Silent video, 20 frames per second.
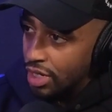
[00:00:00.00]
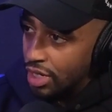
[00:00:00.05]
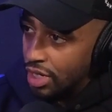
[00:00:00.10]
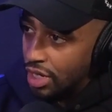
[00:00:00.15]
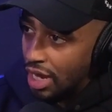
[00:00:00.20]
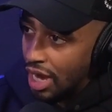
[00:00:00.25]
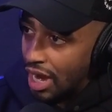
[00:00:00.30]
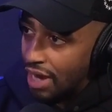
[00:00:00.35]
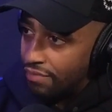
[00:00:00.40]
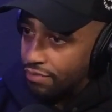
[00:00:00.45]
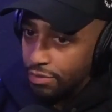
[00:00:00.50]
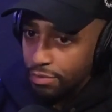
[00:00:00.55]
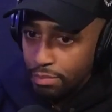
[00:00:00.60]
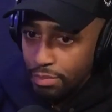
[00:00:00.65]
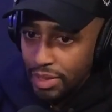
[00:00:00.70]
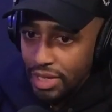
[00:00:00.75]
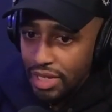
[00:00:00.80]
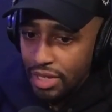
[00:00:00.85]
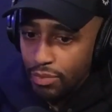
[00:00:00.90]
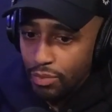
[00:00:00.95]
God
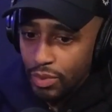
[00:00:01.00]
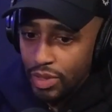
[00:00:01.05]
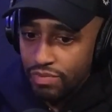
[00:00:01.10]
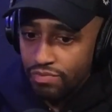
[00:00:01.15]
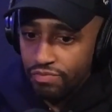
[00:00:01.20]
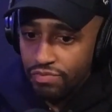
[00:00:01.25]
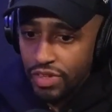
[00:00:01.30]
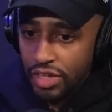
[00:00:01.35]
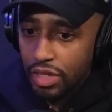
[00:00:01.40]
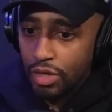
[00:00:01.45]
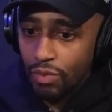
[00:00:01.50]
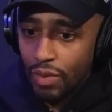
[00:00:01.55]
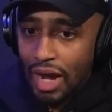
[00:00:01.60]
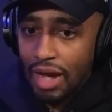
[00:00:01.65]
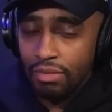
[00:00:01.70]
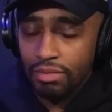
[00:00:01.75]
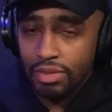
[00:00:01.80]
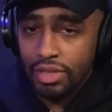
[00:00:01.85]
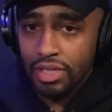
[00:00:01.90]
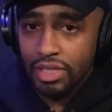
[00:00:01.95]
forbid we figure
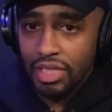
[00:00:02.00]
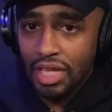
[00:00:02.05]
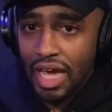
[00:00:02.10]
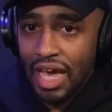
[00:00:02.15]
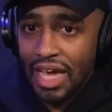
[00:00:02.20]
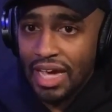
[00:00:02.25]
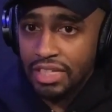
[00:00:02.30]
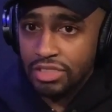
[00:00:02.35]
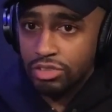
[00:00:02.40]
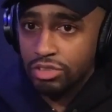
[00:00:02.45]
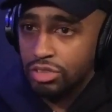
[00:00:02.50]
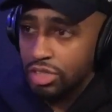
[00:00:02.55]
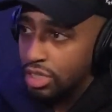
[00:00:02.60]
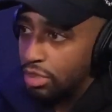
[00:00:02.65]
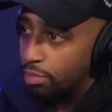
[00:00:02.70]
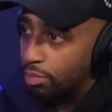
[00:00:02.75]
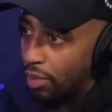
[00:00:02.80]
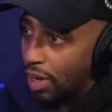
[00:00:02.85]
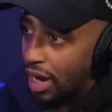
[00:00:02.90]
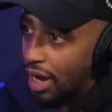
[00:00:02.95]
out the answer to
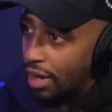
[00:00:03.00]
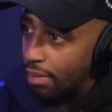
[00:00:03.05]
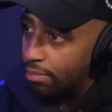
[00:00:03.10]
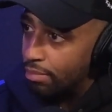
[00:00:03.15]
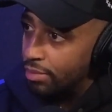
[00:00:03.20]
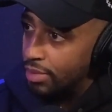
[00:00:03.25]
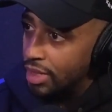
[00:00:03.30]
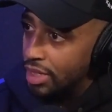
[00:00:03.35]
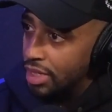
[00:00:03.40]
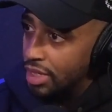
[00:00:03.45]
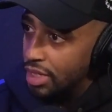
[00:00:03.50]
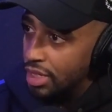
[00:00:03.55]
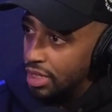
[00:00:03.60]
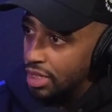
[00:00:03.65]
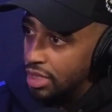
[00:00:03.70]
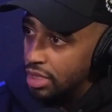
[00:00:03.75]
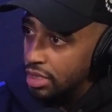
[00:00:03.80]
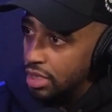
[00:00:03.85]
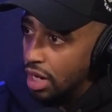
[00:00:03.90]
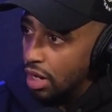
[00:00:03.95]
the problem.
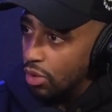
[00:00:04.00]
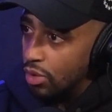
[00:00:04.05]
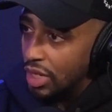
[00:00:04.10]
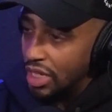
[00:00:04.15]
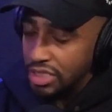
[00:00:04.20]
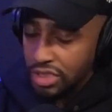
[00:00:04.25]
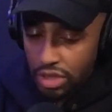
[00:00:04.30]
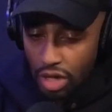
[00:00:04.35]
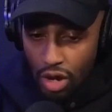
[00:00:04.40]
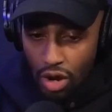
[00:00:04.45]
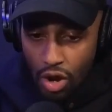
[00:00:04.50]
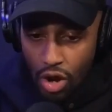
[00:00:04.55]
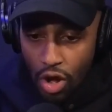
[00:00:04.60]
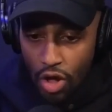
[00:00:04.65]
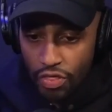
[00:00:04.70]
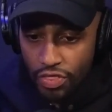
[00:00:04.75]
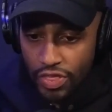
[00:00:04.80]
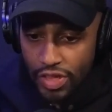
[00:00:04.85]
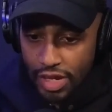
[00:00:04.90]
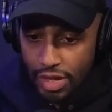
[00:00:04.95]
No, let's
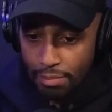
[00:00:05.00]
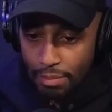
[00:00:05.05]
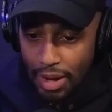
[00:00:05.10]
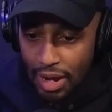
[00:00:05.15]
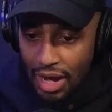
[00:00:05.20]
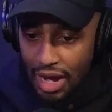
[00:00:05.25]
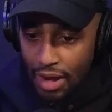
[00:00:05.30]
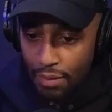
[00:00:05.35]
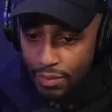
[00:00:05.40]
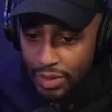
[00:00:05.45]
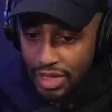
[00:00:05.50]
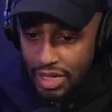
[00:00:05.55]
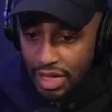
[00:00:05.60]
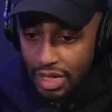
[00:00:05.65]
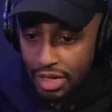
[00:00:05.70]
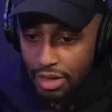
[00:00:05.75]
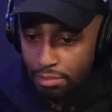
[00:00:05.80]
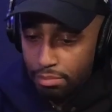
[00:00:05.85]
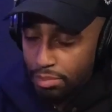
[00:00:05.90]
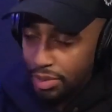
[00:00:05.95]
all think about how we
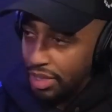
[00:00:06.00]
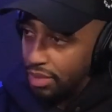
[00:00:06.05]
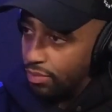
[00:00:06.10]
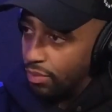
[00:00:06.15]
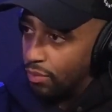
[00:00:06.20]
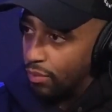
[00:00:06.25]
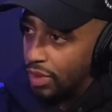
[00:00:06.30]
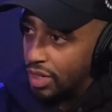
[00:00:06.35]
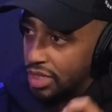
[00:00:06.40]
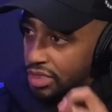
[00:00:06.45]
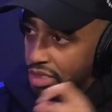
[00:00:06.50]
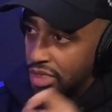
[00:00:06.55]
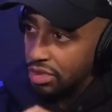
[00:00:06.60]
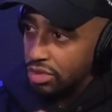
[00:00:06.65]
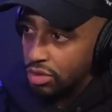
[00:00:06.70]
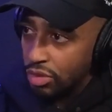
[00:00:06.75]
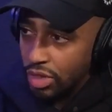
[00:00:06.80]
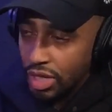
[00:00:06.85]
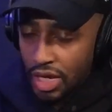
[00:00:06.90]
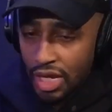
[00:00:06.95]
can compete with one
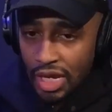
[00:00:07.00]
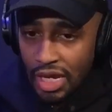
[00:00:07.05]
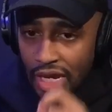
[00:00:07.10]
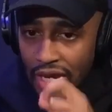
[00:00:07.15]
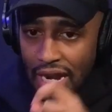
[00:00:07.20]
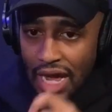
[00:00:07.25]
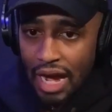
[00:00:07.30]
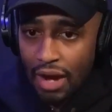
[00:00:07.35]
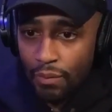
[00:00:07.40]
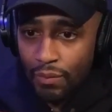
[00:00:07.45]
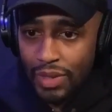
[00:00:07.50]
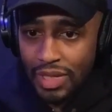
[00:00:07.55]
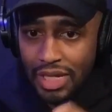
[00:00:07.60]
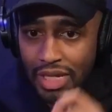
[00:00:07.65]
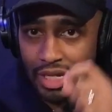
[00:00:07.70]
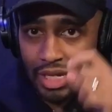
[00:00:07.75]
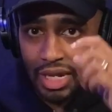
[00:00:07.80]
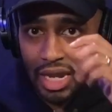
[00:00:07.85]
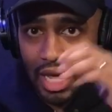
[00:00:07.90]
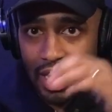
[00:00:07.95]
another and how we
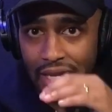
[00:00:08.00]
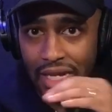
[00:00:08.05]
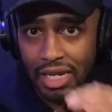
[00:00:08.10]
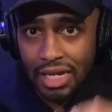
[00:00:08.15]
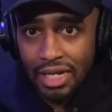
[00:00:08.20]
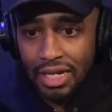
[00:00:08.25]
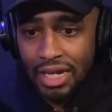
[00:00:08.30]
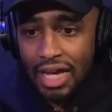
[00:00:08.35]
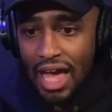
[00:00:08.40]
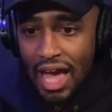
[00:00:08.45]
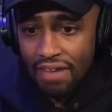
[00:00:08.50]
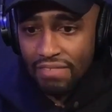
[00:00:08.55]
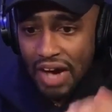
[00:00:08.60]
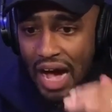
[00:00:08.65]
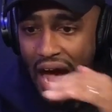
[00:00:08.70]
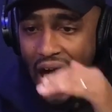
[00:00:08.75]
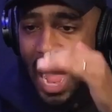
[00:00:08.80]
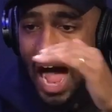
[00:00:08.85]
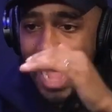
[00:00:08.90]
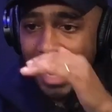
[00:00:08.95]
can like have a
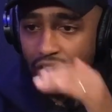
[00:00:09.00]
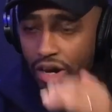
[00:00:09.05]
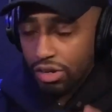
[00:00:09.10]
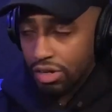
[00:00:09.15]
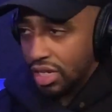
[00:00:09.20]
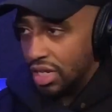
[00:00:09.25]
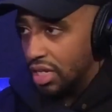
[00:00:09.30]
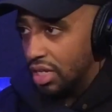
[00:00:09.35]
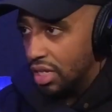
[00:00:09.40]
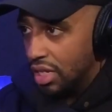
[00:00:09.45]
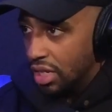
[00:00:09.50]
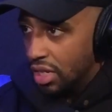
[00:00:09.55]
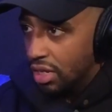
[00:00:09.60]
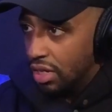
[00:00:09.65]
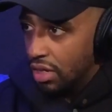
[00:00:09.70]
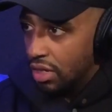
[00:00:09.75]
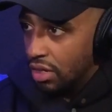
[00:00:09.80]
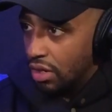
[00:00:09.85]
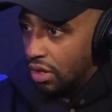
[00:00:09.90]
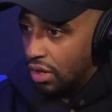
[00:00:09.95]
hierarchy
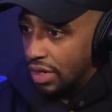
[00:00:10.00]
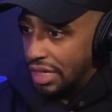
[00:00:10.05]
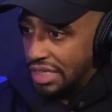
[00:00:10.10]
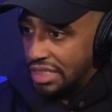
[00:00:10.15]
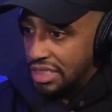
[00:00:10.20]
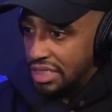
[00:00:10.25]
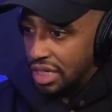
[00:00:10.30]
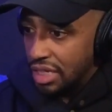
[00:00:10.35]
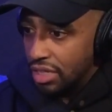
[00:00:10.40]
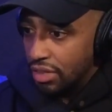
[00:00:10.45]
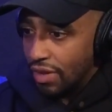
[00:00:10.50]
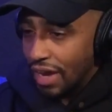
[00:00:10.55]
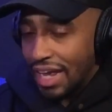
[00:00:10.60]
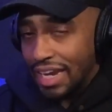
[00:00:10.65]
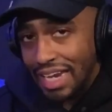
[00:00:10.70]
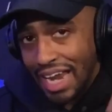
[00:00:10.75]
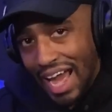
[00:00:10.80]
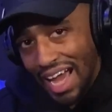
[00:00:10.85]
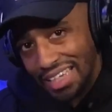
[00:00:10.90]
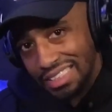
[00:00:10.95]
on each other.
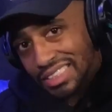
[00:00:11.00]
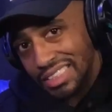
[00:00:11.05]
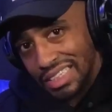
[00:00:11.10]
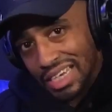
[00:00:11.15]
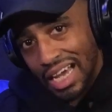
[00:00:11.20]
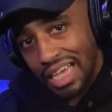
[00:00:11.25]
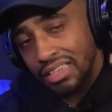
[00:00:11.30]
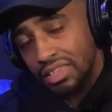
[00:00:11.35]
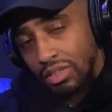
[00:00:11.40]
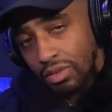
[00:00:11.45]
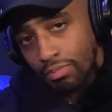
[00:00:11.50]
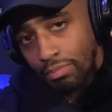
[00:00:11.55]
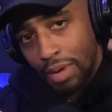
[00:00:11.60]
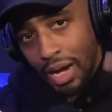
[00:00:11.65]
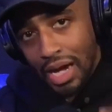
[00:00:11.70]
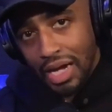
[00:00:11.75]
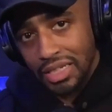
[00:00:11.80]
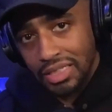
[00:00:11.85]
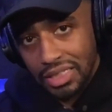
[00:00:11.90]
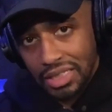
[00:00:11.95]
And that's not the
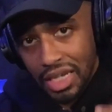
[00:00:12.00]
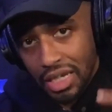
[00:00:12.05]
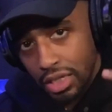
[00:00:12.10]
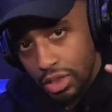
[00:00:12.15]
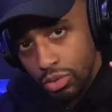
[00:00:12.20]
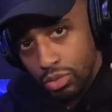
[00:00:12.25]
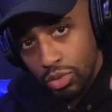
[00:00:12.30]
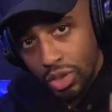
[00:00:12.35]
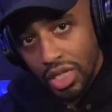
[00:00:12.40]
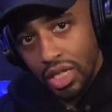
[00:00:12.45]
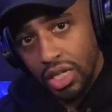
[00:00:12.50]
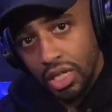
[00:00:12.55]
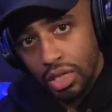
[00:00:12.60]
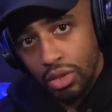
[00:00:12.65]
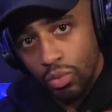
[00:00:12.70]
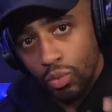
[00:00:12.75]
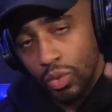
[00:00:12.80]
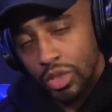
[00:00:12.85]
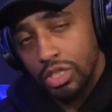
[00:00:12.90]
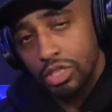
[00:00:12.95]
mindset you
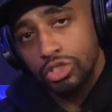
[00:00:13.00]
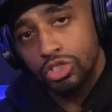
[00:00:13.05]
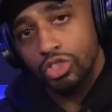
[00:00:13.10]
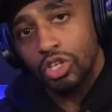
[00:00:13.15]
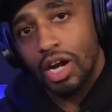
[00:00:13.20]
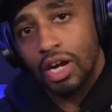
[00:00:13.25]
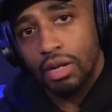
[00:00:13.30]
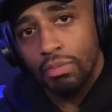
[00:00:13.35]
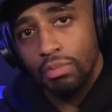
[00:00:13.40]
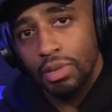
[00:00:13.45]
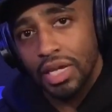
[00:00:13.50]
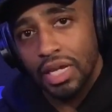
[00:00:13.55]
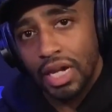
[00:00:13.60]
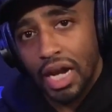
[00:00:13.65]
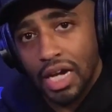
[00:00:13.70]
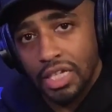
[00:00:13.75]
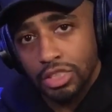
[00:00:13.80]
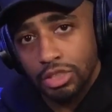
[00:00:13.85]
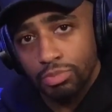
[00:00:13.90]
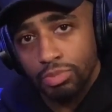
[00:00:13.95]
need when you're trying to be an
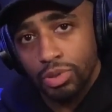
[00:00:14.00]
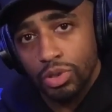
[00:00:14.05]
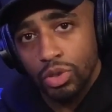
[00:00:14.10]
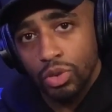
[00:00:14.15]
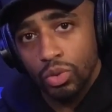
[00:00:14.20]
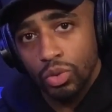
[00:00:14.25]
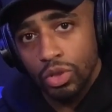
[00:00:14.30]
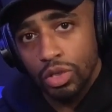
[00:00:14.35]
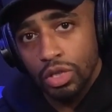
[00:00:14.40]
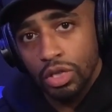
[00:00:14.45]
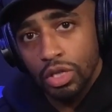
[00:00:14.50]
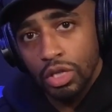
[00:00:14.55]
entrepreneur.